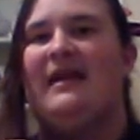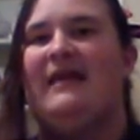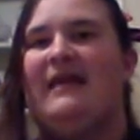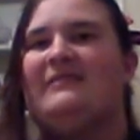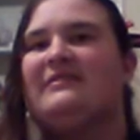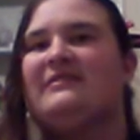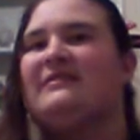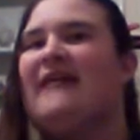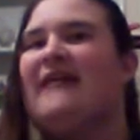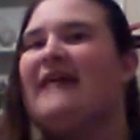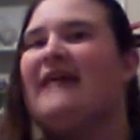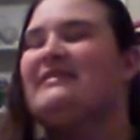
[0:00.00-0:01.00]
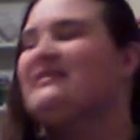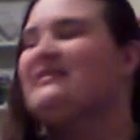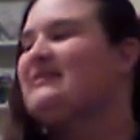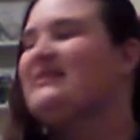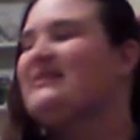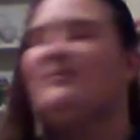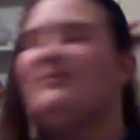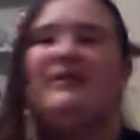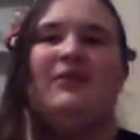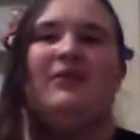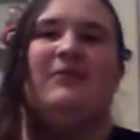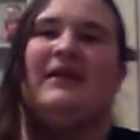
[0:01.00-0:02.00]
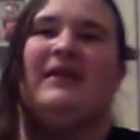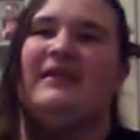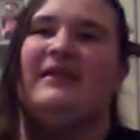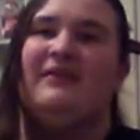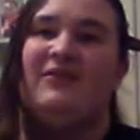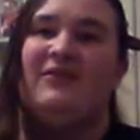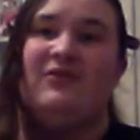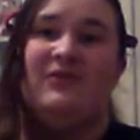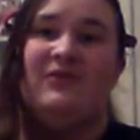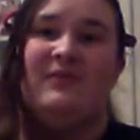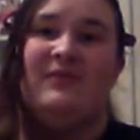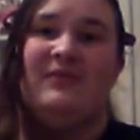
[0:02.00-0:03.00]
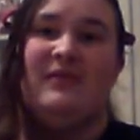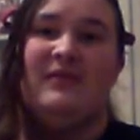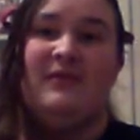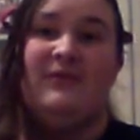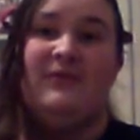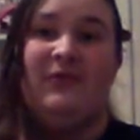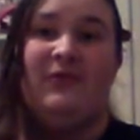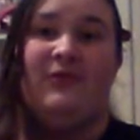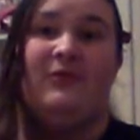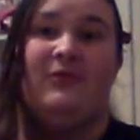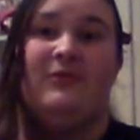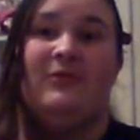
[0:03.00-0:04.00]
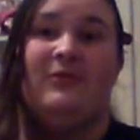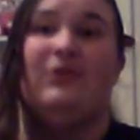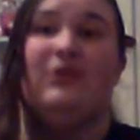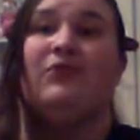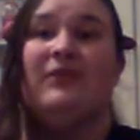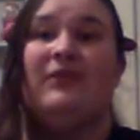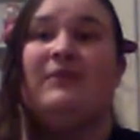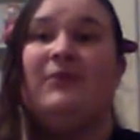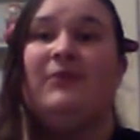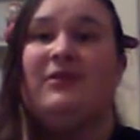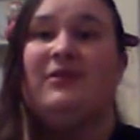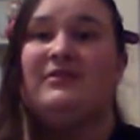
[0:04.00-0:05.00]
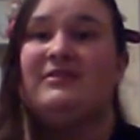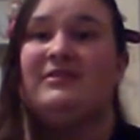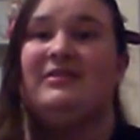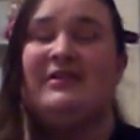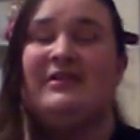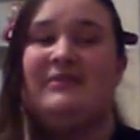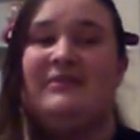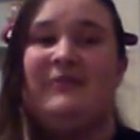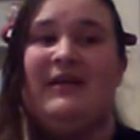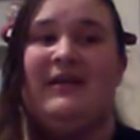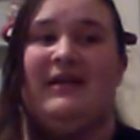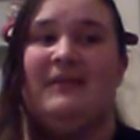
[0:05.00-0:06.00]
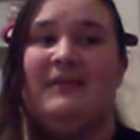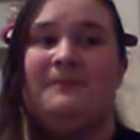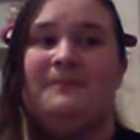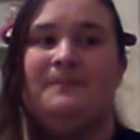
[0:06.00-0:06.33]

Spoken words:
it's that's just something that would be easier for you to read the books to explain.